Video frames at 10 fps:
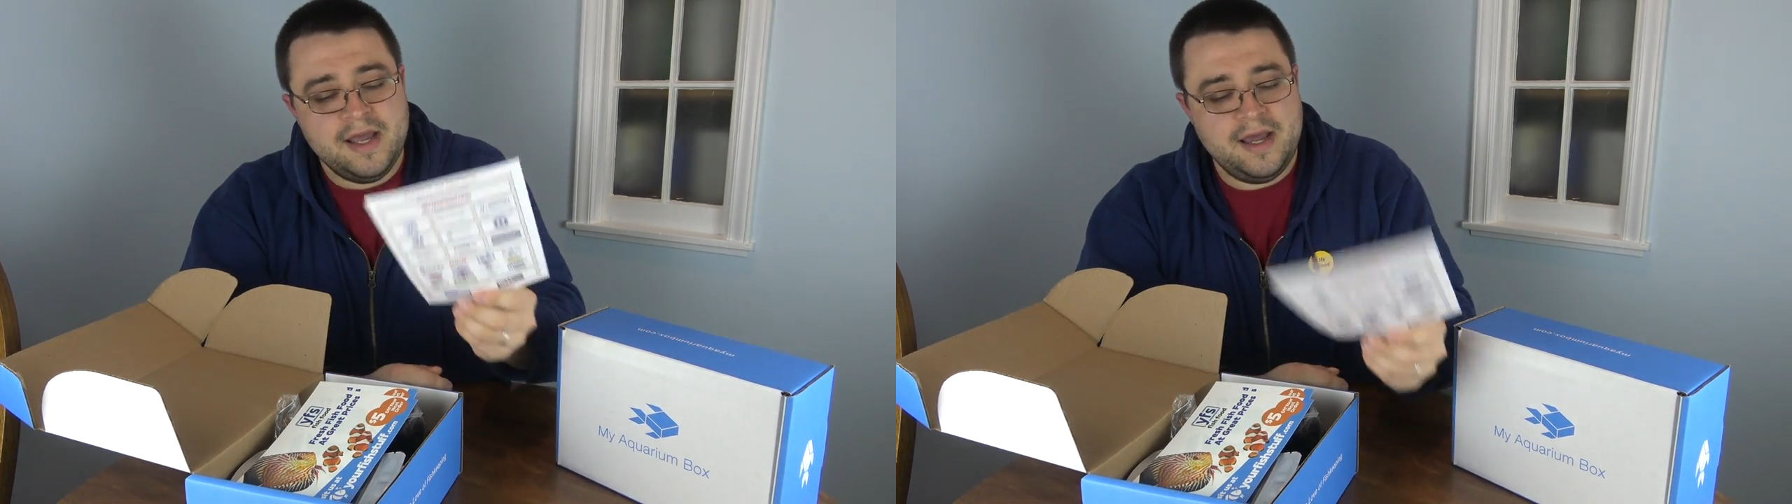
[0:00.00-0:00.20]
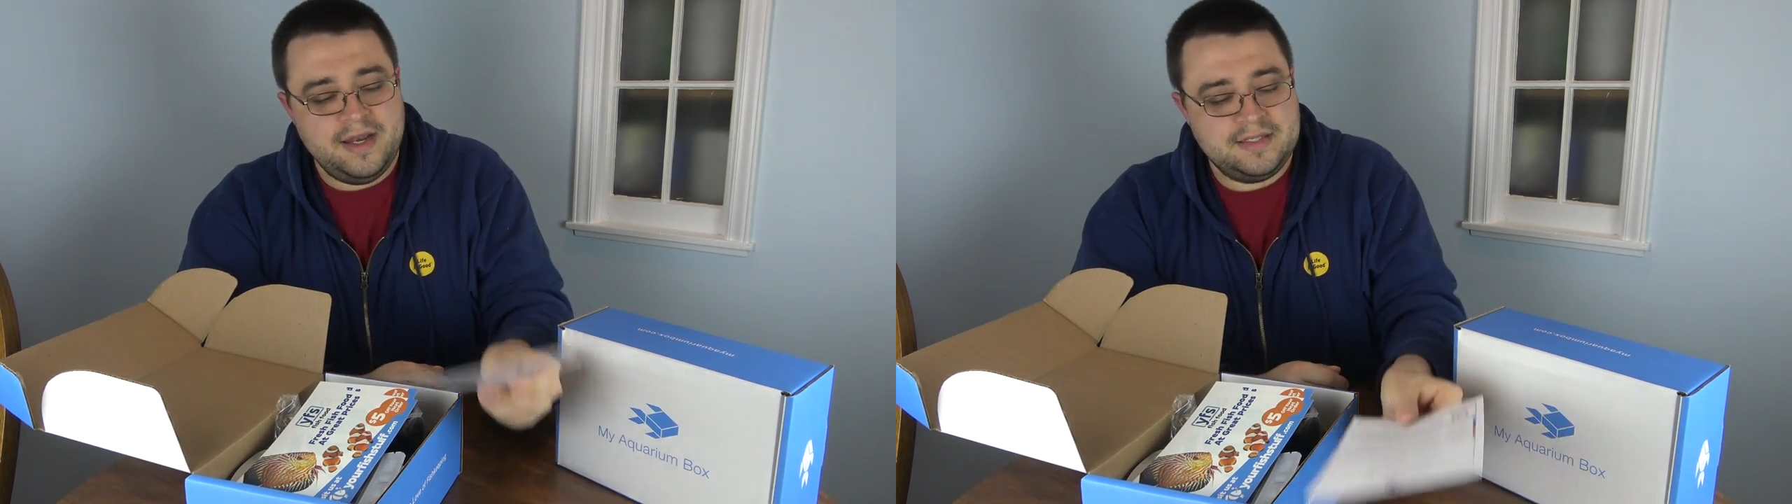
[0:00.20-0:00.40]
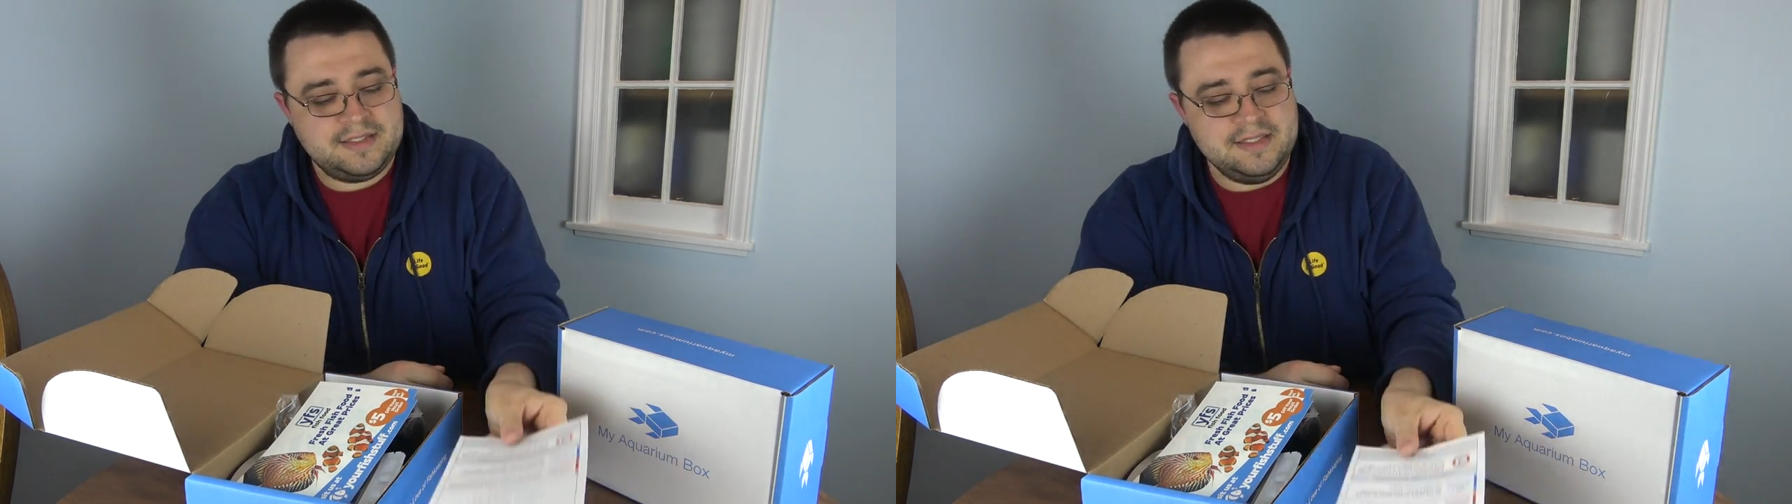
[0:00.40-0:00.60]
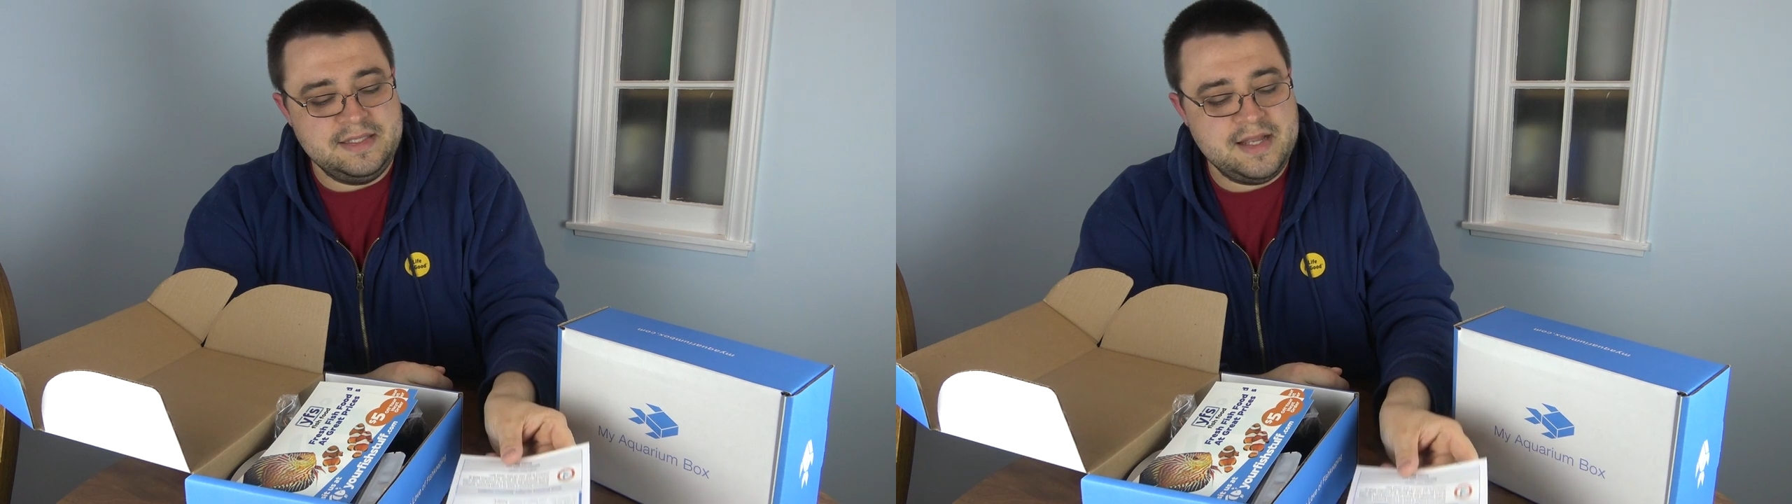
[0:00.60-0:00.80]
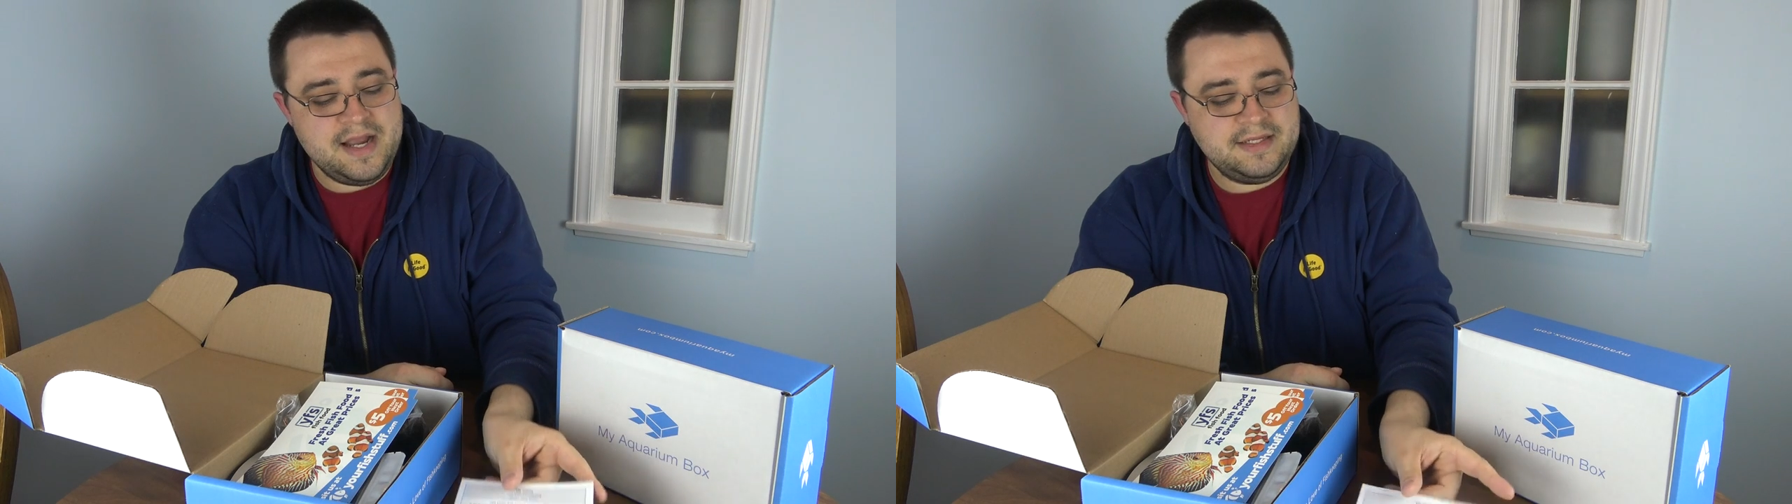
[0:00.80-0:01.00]
and it's
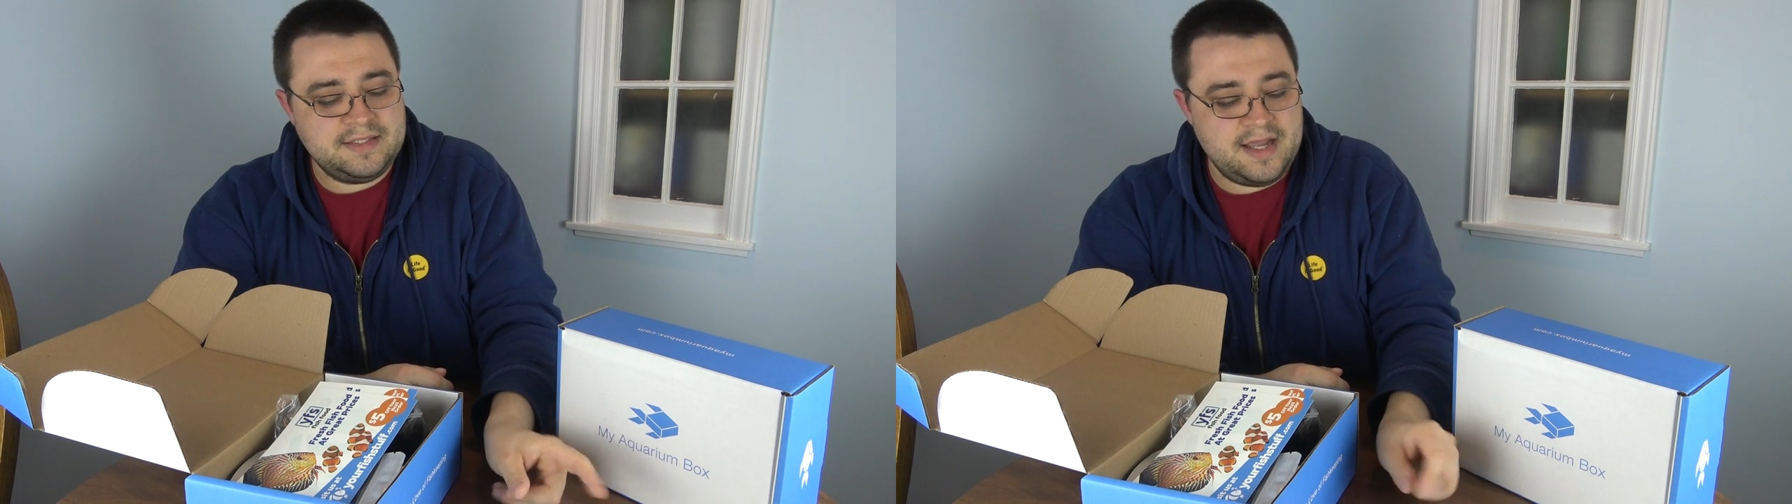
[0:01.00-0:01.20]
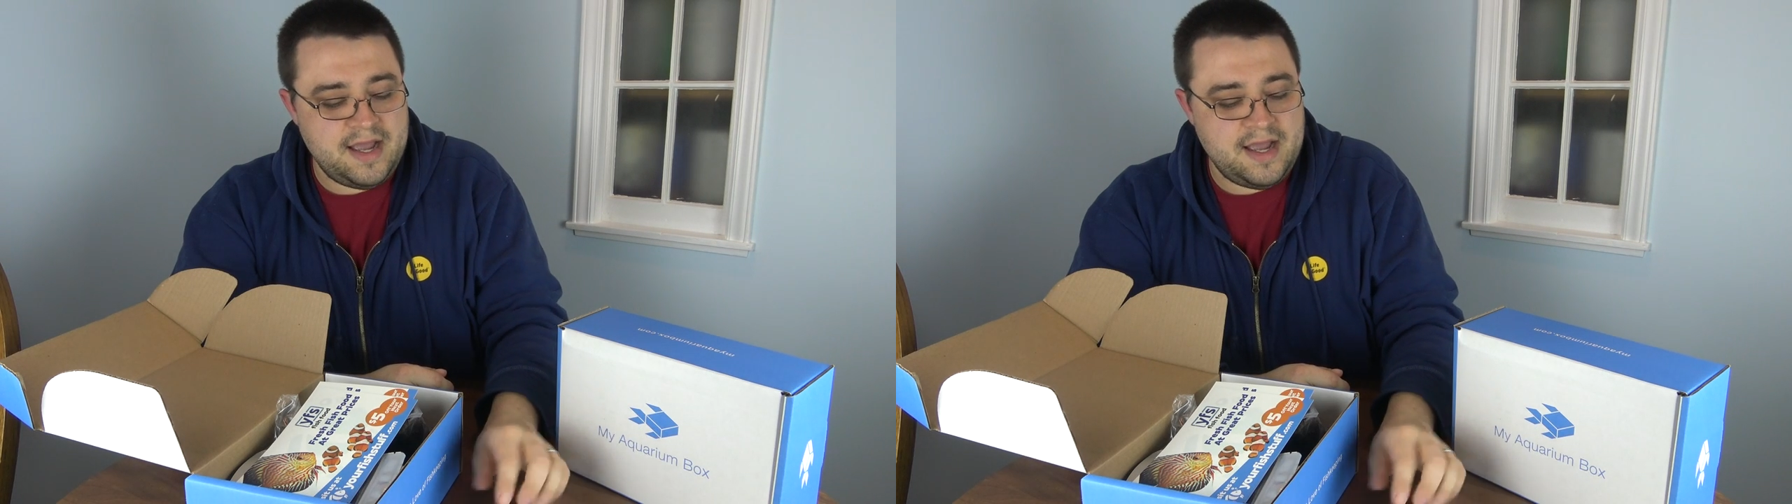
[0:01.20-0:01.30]
nice to